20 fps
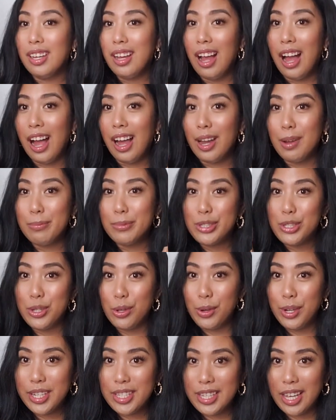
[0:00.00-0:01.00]
I'm
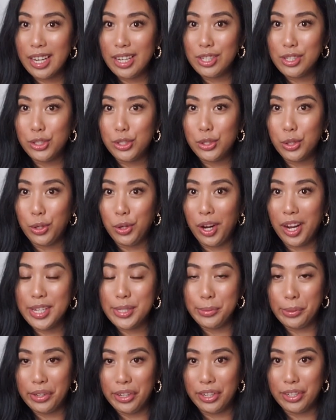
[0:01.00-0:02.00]
so excited to show you guys
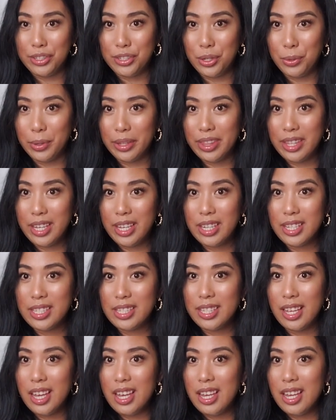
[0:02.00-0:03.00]
what I'm going to do with these